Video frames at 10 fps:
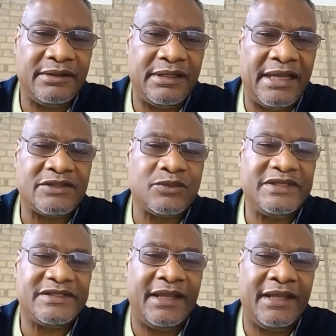as we
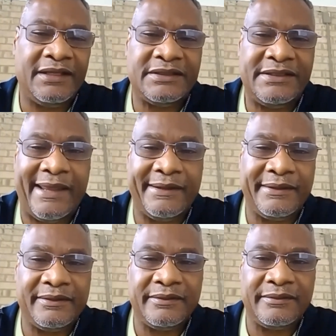stand today.
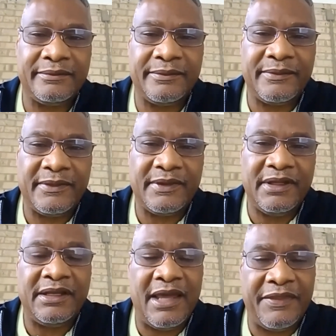
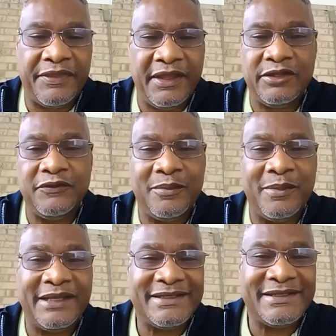And I thank you for
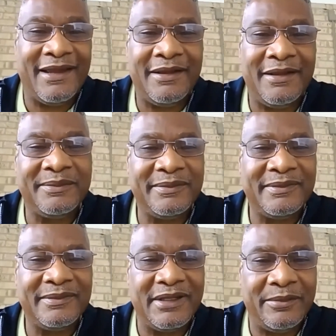my time
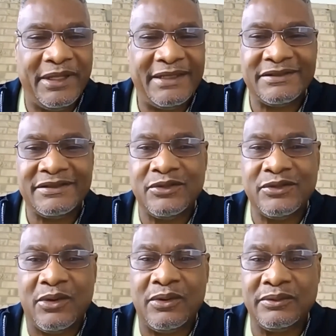and blessings to
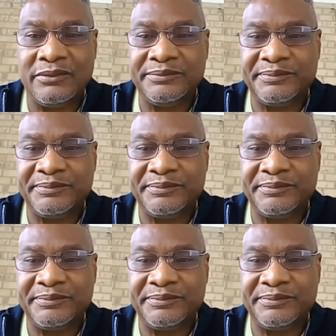all.